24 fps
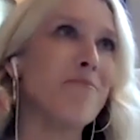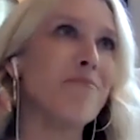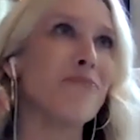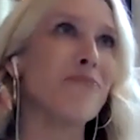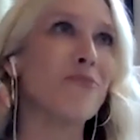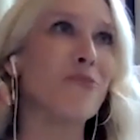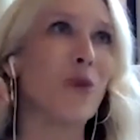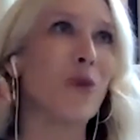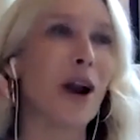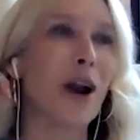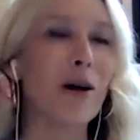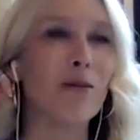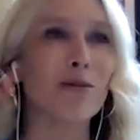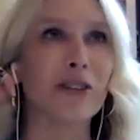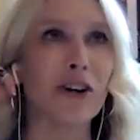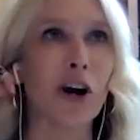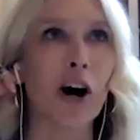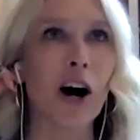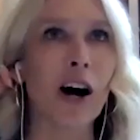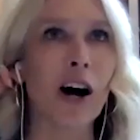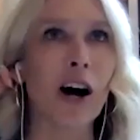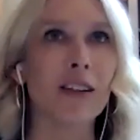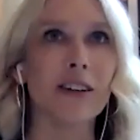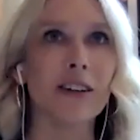When I was in
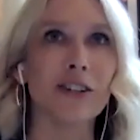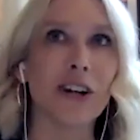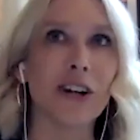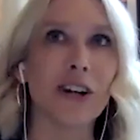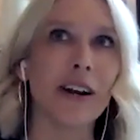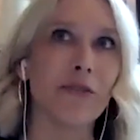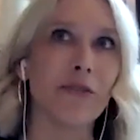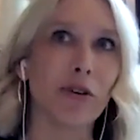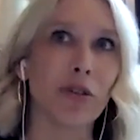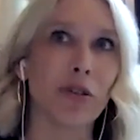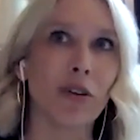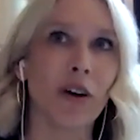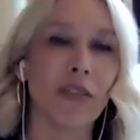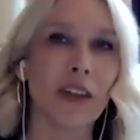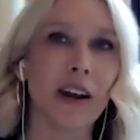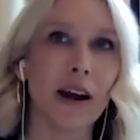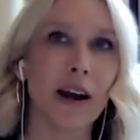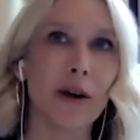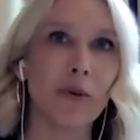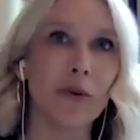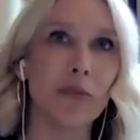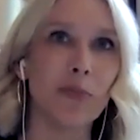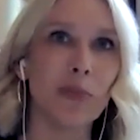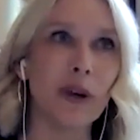college, I never thought that I
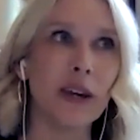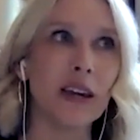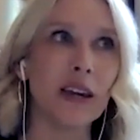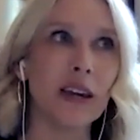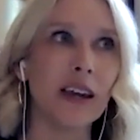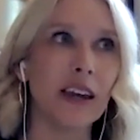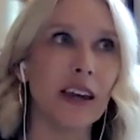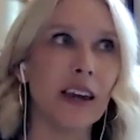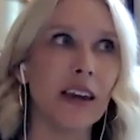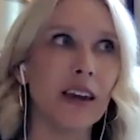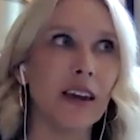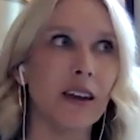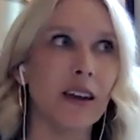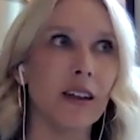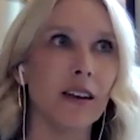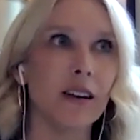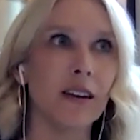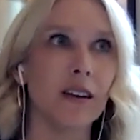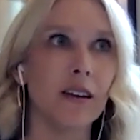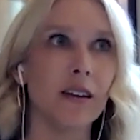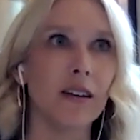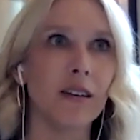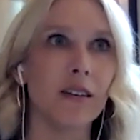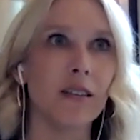would be
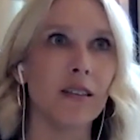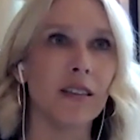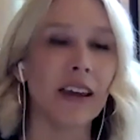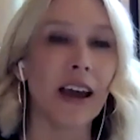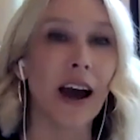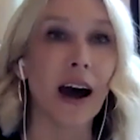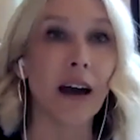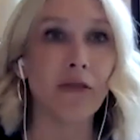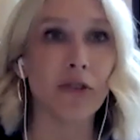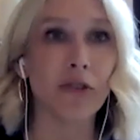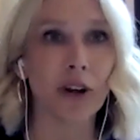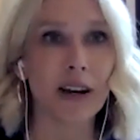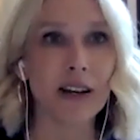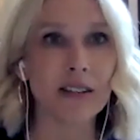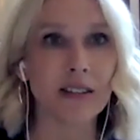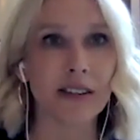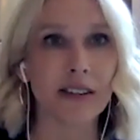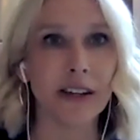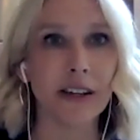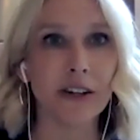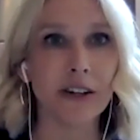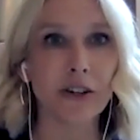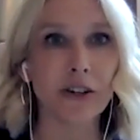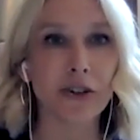in the
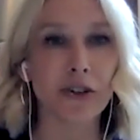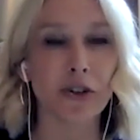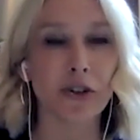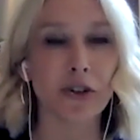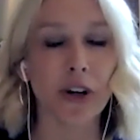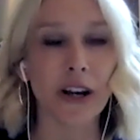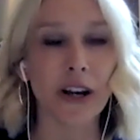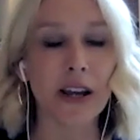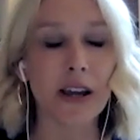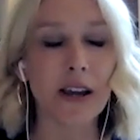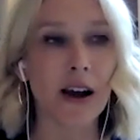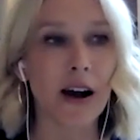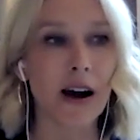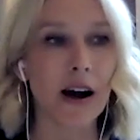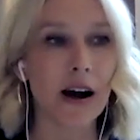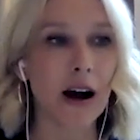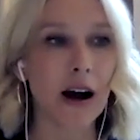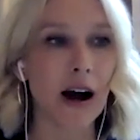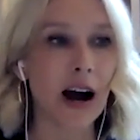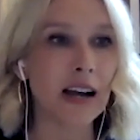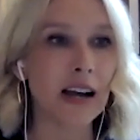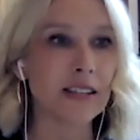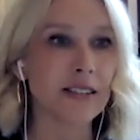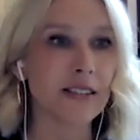advertising industry.
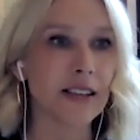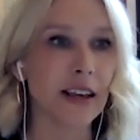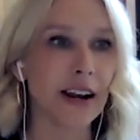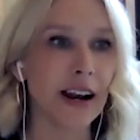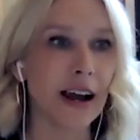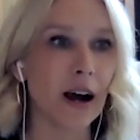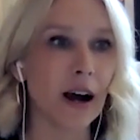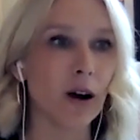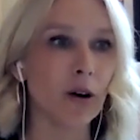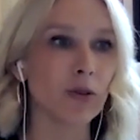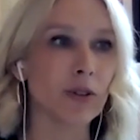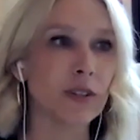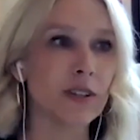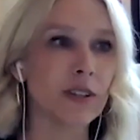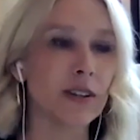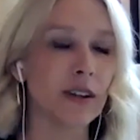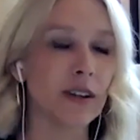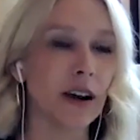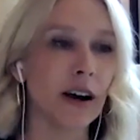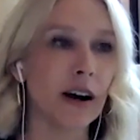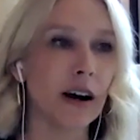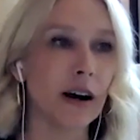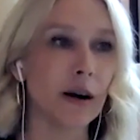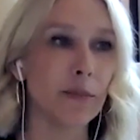I set out
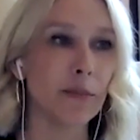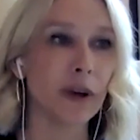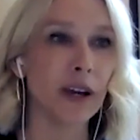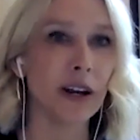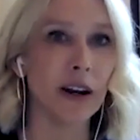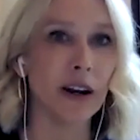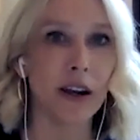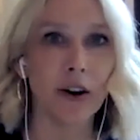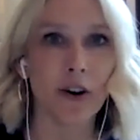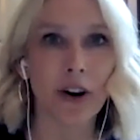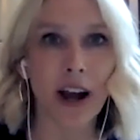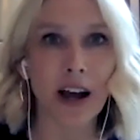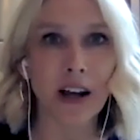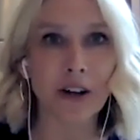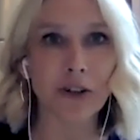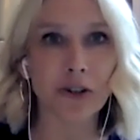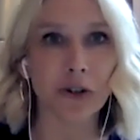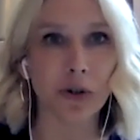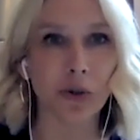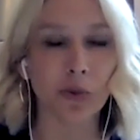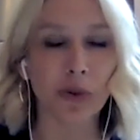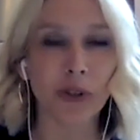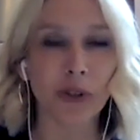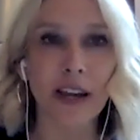in
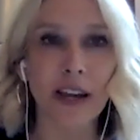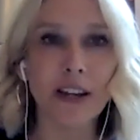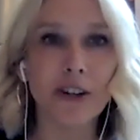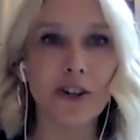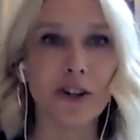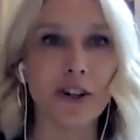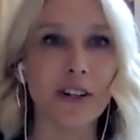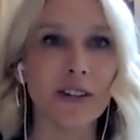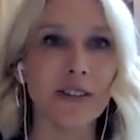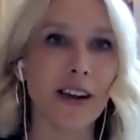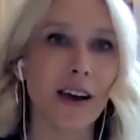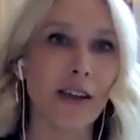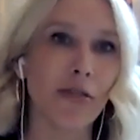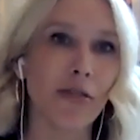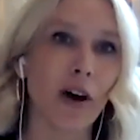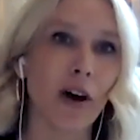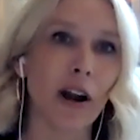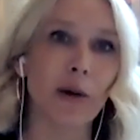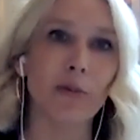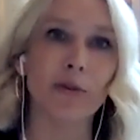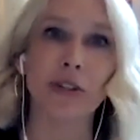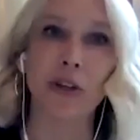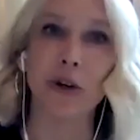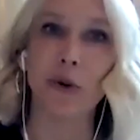international relations. I thought I
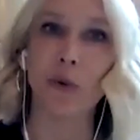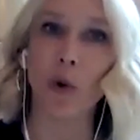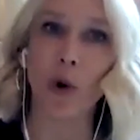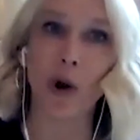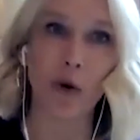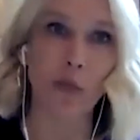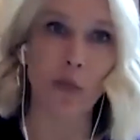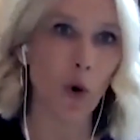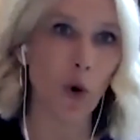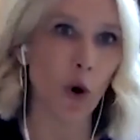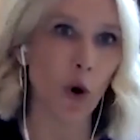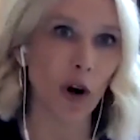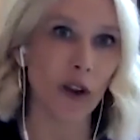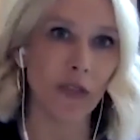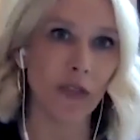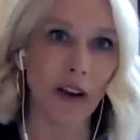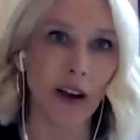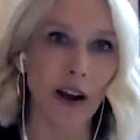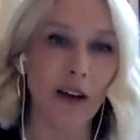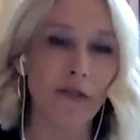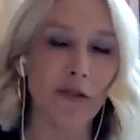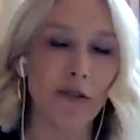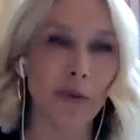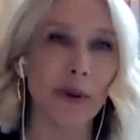was going to work more in the
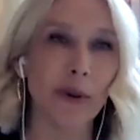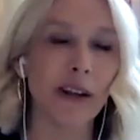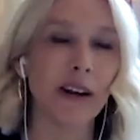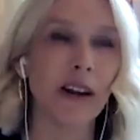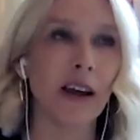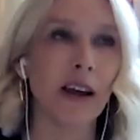government